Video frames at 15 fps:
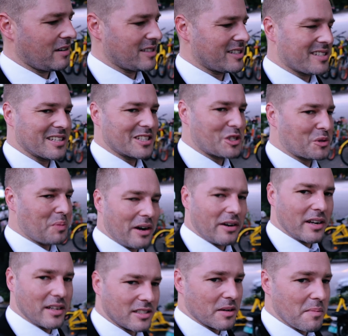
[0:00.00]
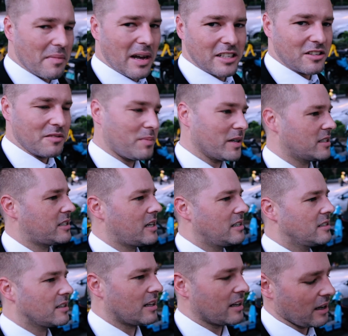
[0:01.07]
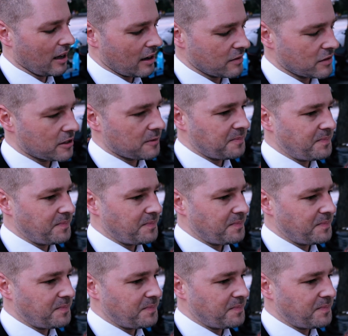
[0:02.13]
and just experience a massive big change in their lives.